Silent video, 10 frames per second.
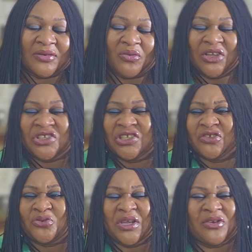What
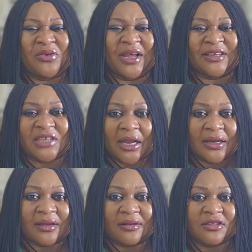she's doing on her
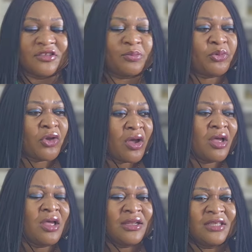channel is pure,
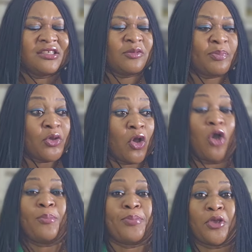this is
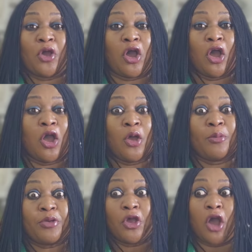pure
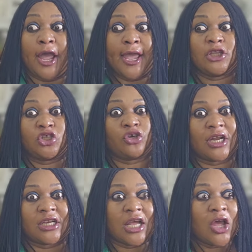
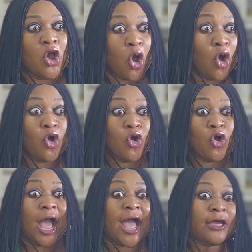hatred.
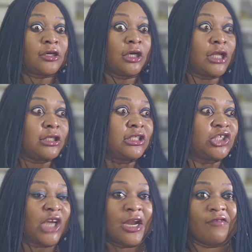Oh, I created this
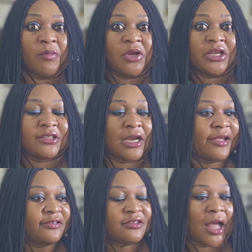channel for Modestal
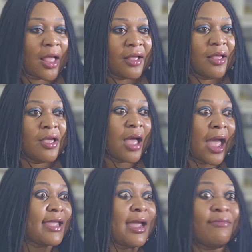Lifestyle.
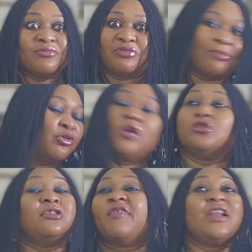I'm going
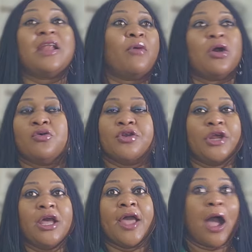to defend our own.
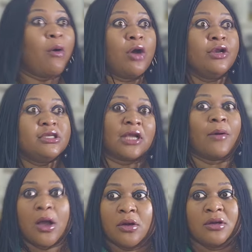Our own is
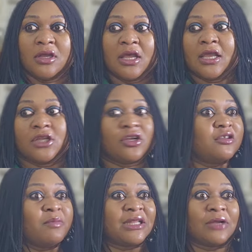our own. It
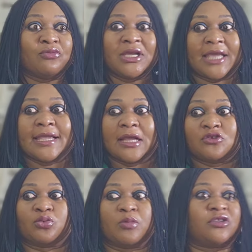doesn't matter, we
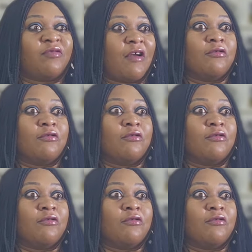Kenyans, we must